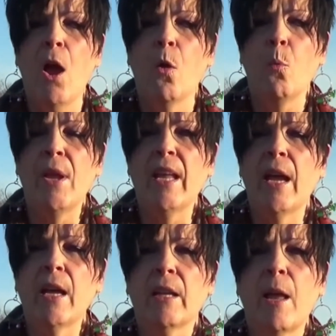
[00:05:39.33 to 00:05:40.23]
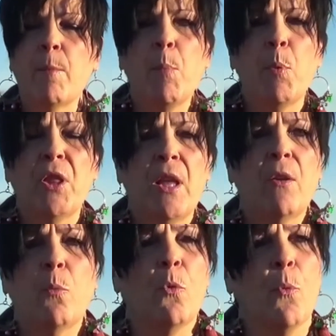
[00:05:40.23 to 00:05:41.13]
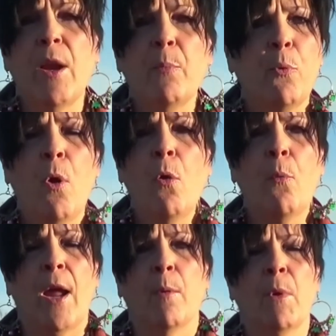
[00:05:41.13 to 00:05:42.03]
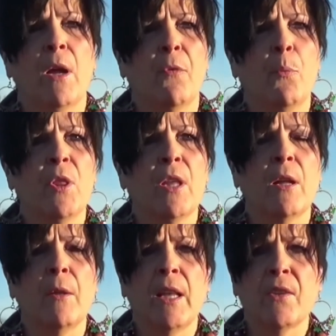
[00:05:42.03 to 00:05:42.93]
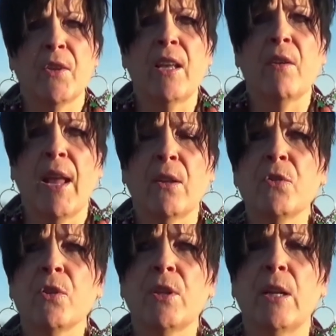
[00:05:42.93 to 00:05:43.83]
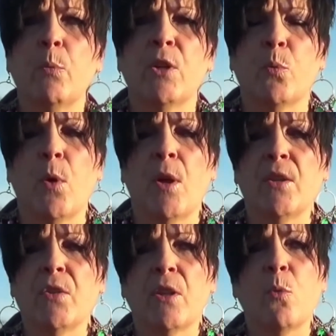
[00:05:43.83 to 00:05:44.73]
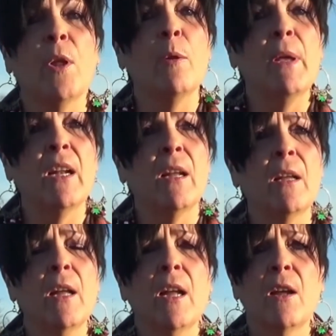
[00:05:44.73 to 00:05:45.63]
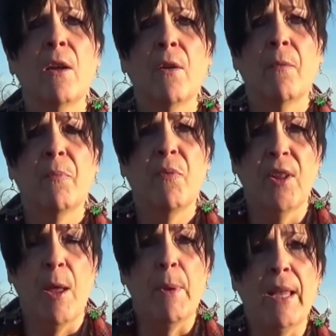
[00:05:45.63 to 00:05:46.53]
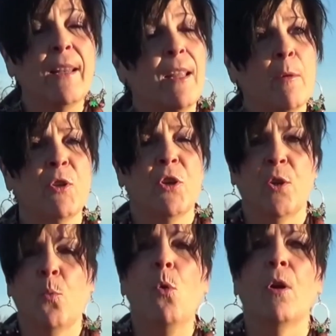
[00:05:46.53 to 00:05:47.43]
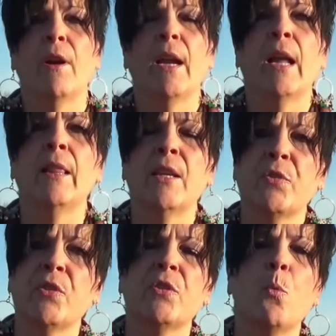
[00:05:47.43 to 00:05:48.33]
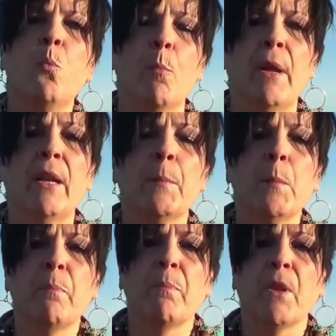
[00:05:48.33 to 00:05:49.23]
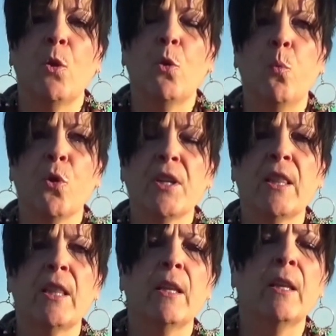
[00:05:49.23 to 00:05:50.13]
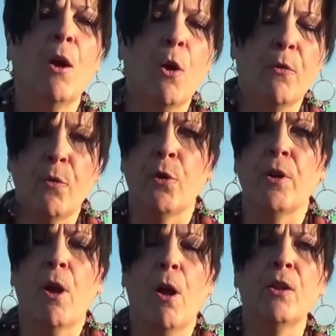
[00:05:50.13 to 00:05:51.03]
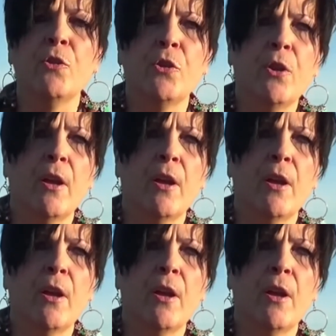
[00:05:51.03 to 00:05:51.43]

we came up with a great program with the Executive Council did, which was the Wilhelmina Fleming Imaging Award. And this is a woman who worked at the Harvard College